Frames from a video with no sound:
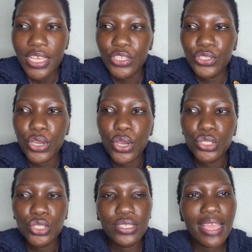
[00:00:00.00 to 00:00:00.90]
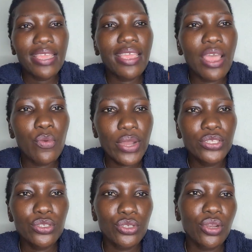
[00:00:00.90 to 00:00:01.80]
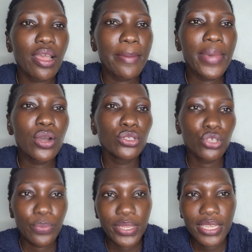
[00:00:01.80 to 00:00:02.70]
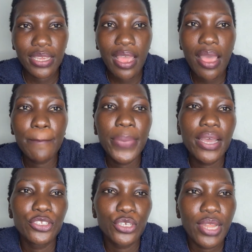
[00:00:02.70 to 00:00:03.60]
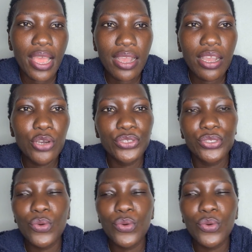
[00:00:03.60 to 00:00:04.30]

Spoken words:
So today I want to talk about opening up a dollar account.